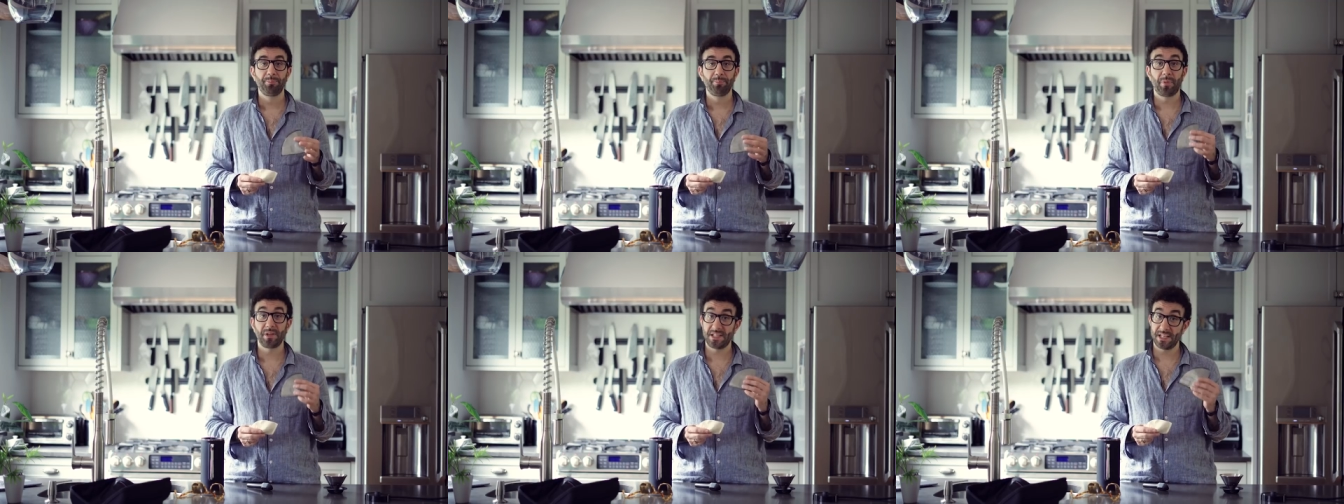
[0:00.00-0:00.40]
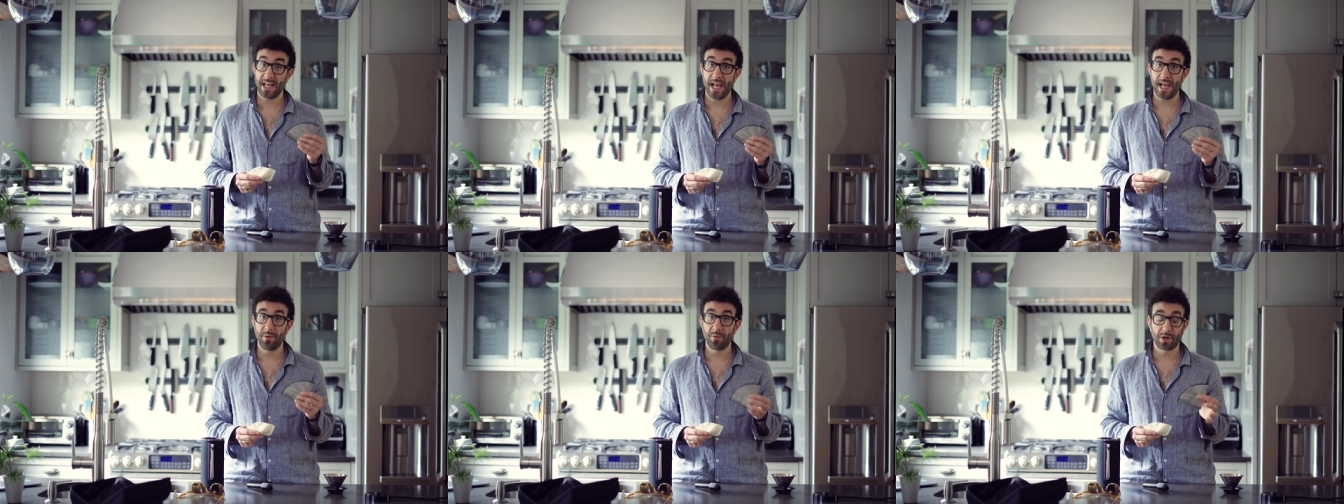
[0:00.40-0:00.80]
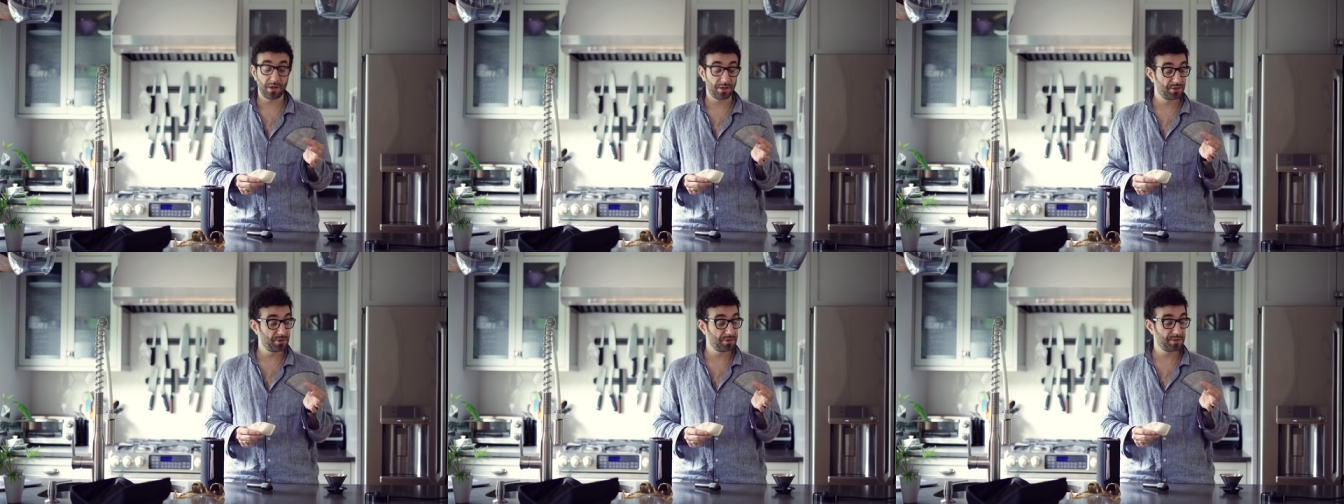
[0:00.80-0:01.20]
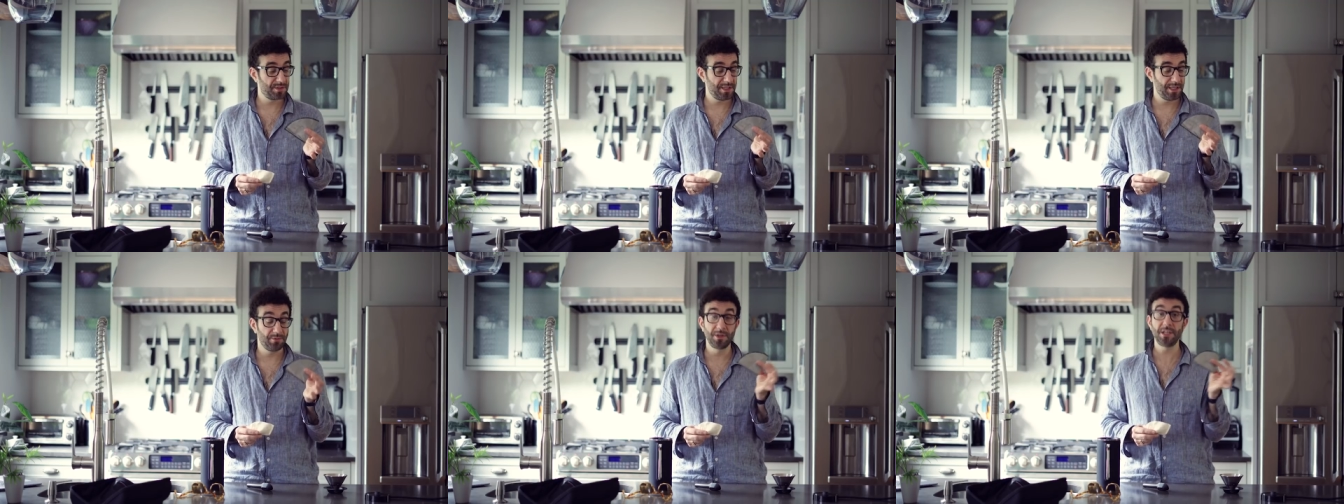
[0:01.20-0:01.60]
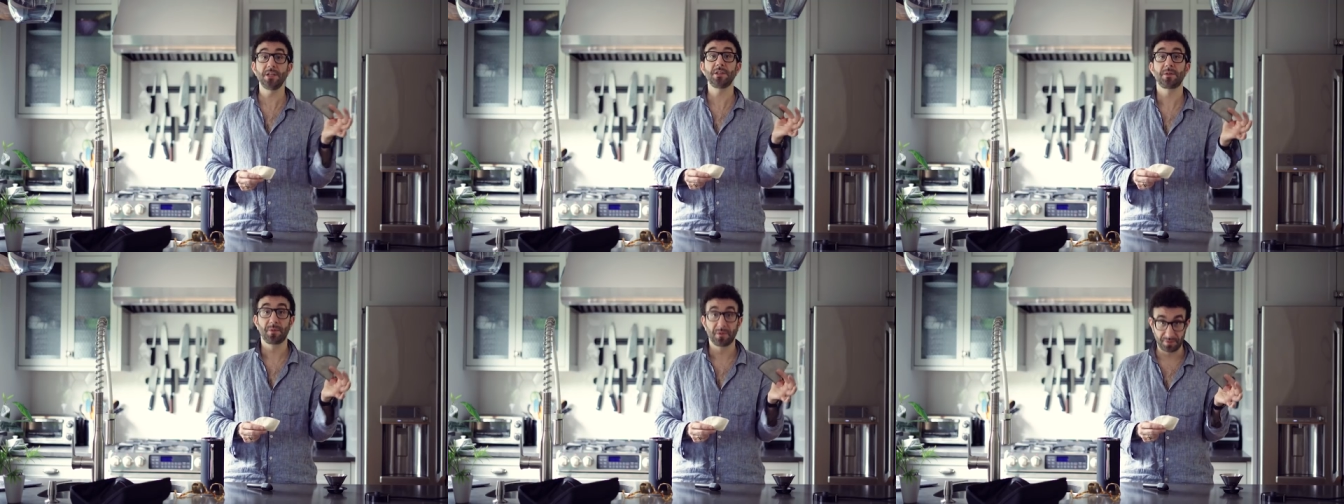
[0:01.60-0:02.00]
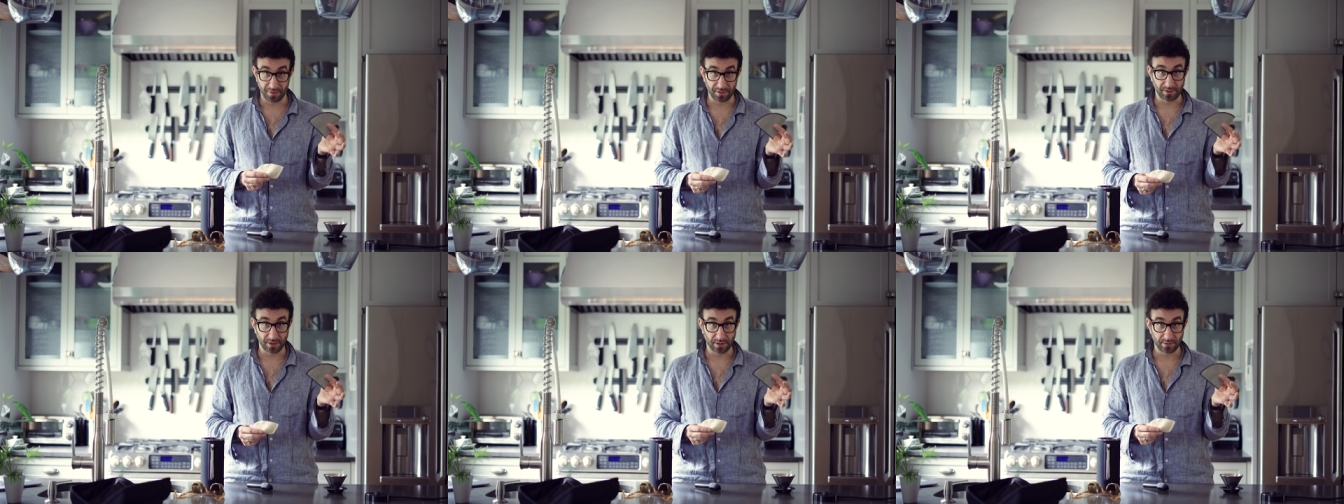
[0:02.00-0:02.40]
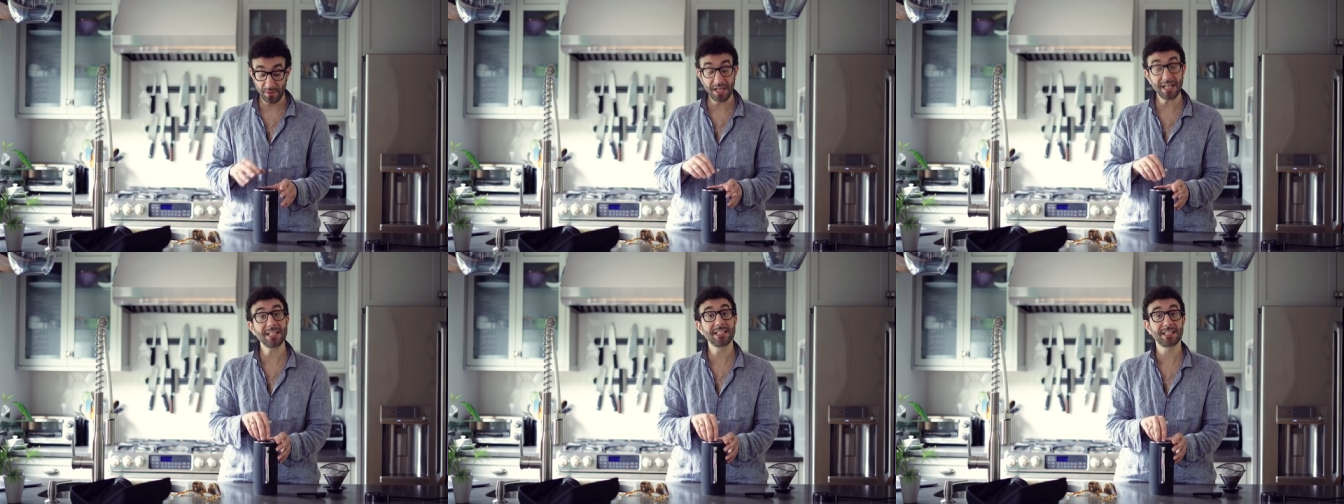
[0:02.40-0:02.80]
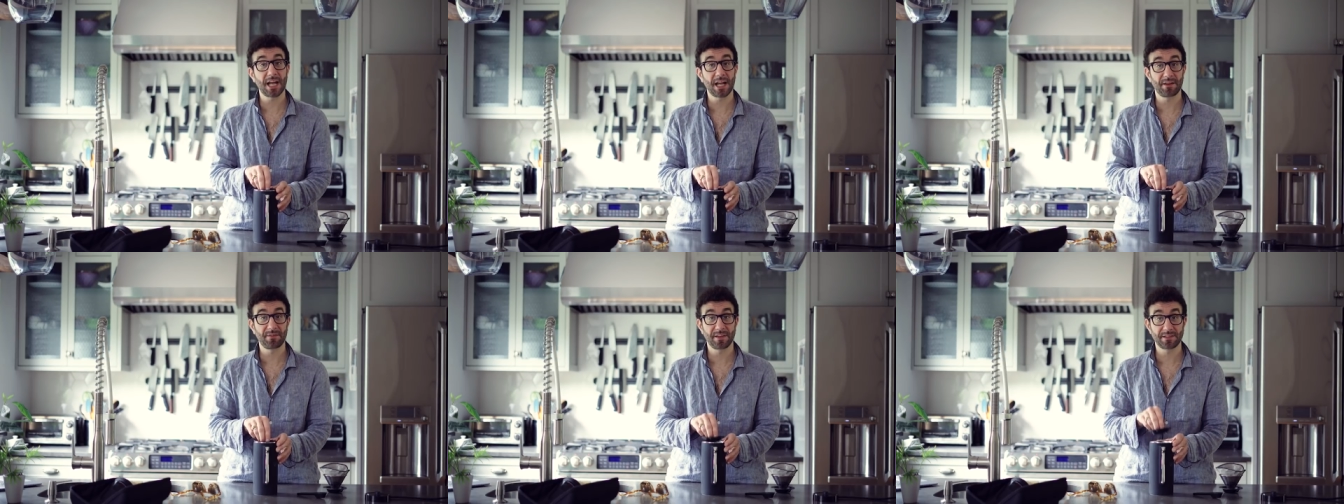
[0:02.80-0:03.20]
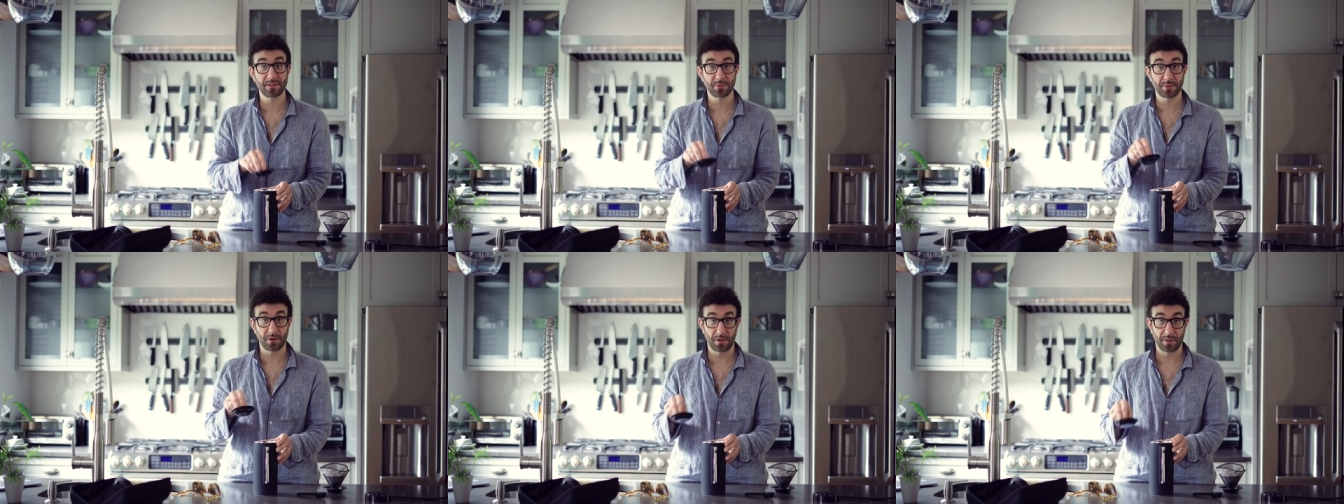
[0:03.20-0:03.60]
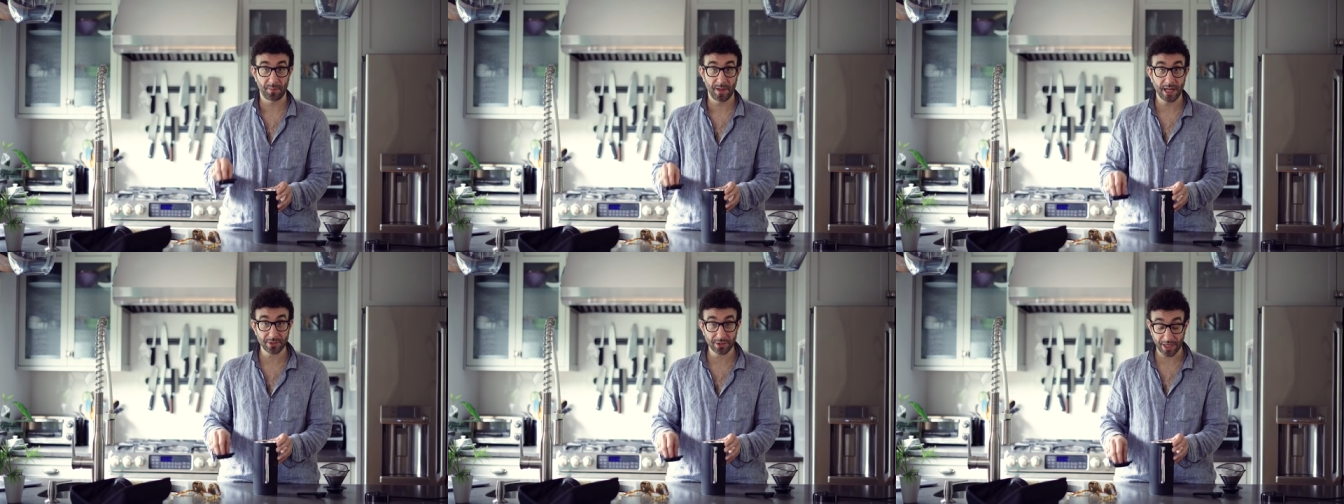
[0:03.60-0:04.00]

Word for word: But today we're going to choose the reusable filter. Inside of this is where all the magic